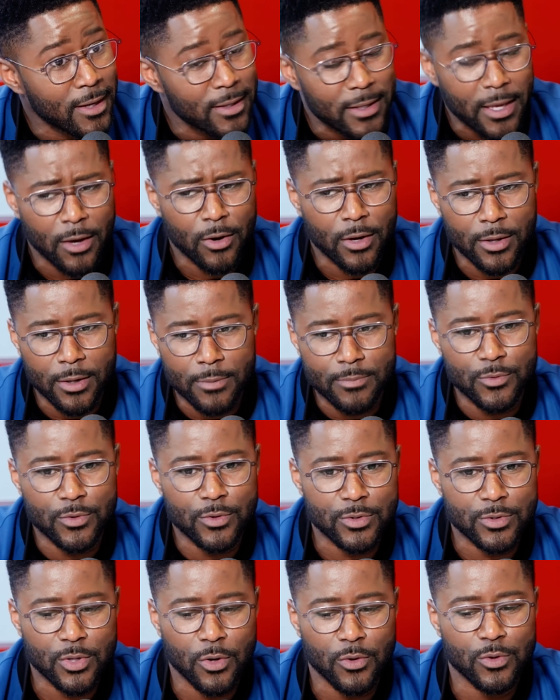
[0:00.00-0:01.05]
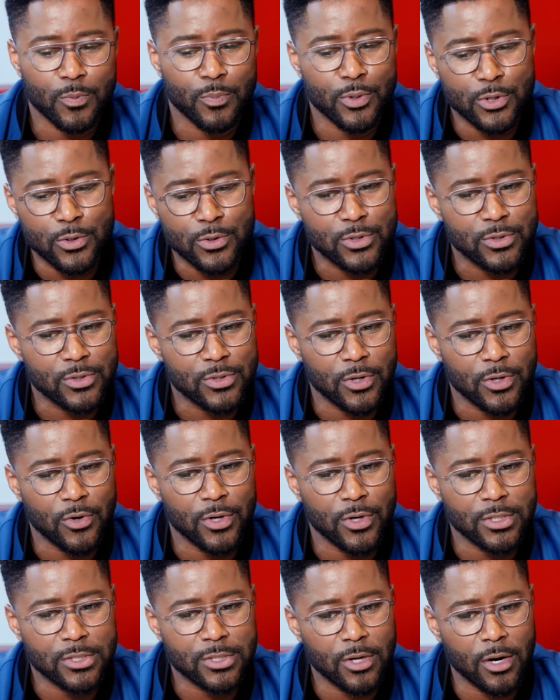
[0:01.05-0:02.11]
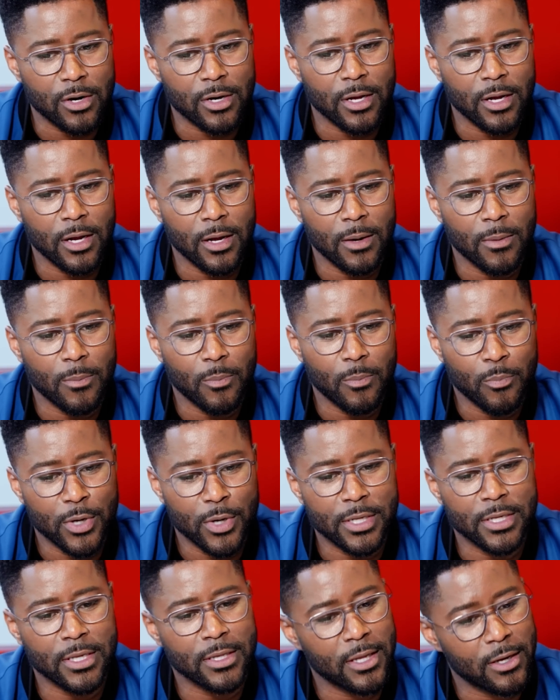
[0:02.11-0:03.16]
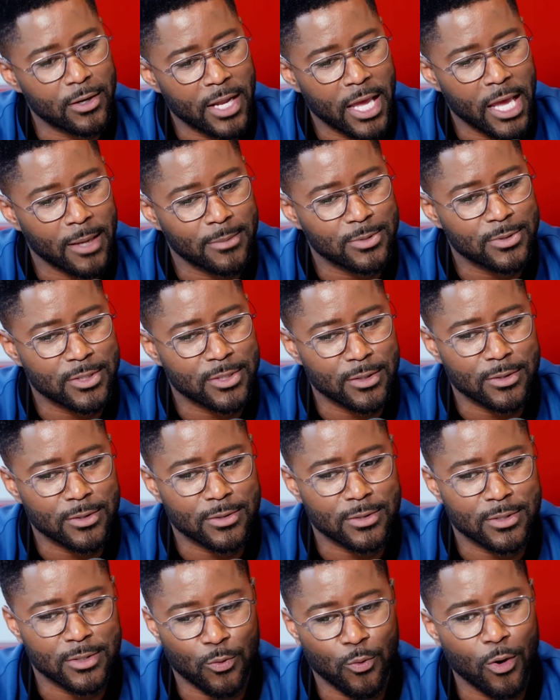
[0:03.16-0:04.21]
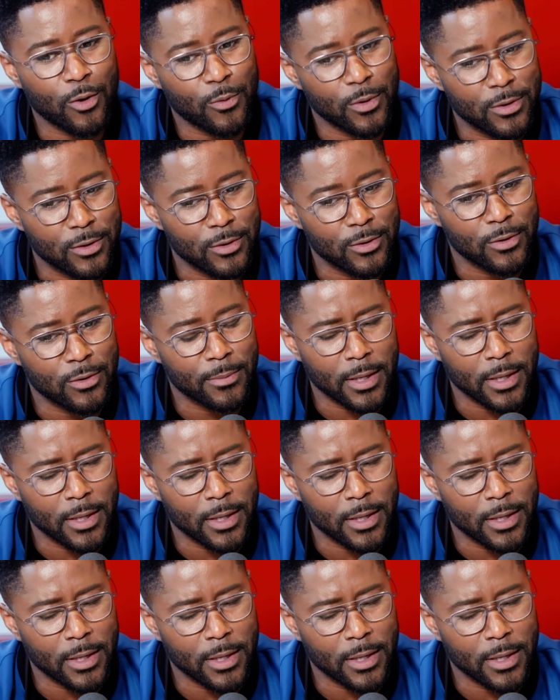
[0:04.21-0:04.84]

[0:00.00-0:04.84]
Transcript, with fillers: Yeah. So the producers are going to start putting in their names to work with you.